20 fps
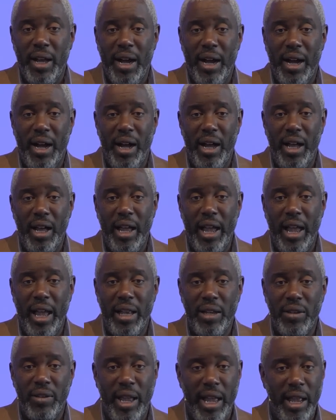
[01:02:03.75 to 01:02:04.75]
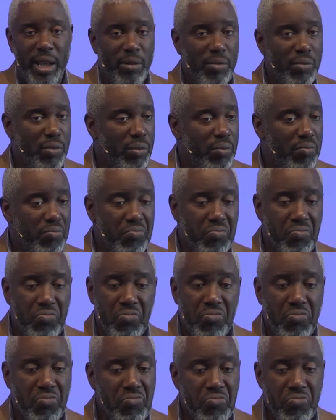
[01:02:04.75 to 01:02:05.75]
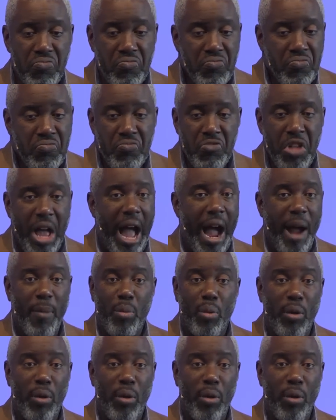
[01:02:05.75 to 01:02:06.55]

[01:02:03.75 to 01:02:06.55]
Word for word: Uh, and, and our